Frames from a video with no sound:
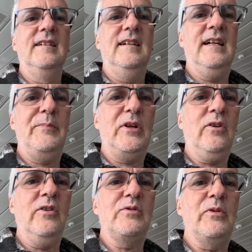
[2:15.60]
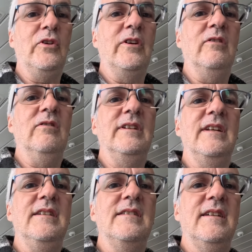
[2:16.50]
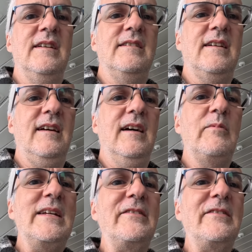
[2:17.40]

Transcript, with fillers: and because we're on our holidays, it's uh, a wee